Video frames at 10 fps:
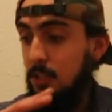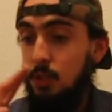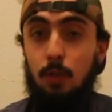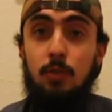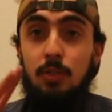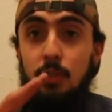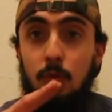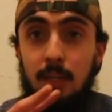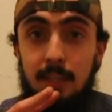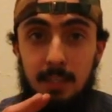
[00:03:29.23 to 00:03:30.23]
So those are two
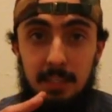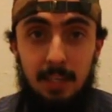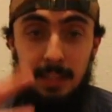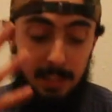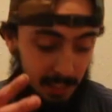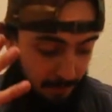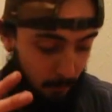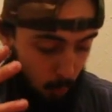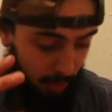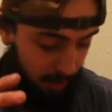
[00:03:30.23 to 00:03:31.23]
things they sent. They sent
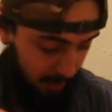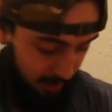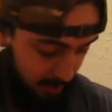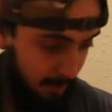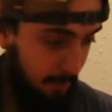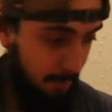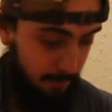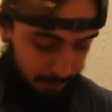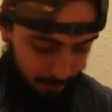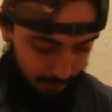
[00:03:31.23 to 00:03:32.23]
four things,
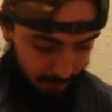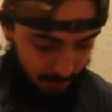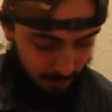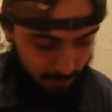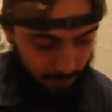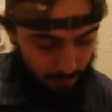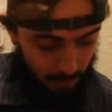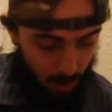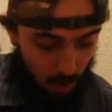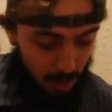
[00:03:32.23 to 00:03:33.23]

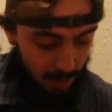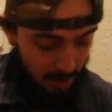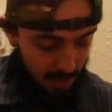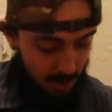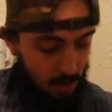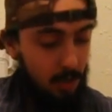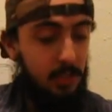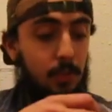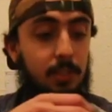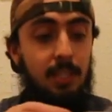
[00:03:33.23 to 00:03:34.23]
and they
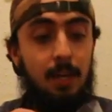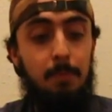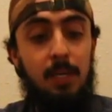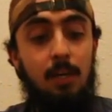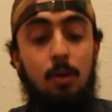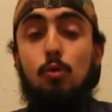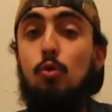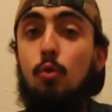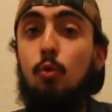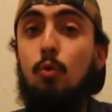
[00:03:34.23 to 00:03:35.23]
also sent me
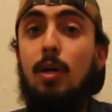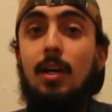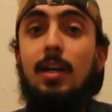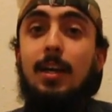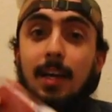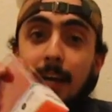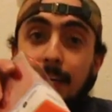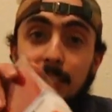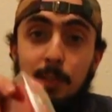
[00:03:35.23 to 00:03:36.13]
and